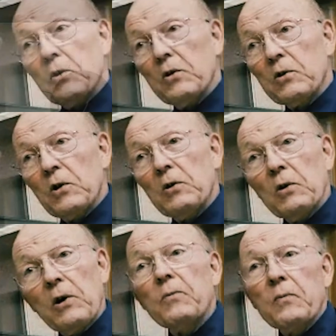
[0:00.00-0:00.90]
that's in
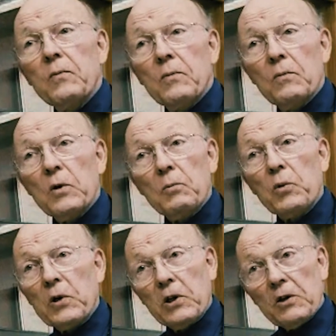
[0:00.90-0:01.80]
there that
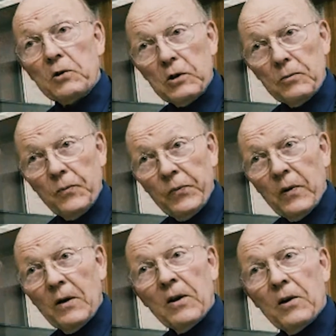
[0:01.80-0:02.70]
protects it.
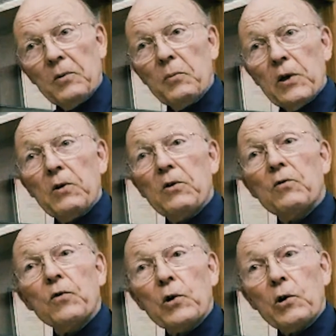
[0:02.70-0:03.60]
It made it a
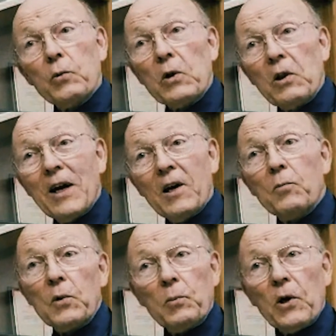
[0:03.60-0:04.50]
very
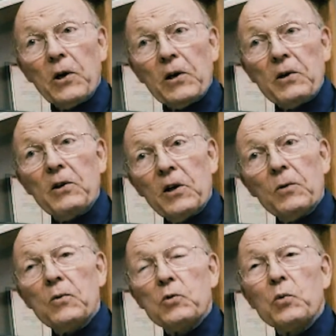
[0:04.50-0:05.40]
reliable product, and that was